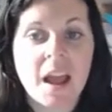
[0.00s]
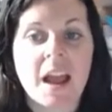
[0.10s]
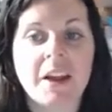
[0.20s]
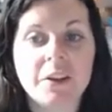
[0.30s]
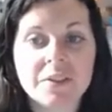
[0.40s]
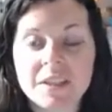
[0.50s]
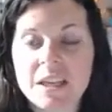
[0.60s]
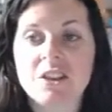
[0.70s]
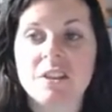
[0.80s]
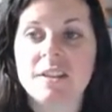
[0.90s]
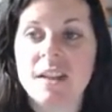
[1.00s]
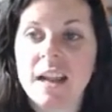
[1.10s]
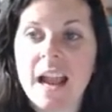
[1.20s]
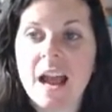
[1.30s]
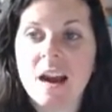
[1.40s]
And you'll see, just like
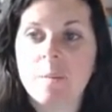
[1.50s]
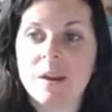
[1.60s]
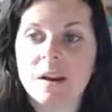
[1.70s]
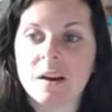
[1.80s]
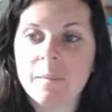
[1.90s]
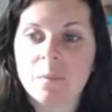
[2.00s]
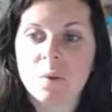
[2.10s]
I had up here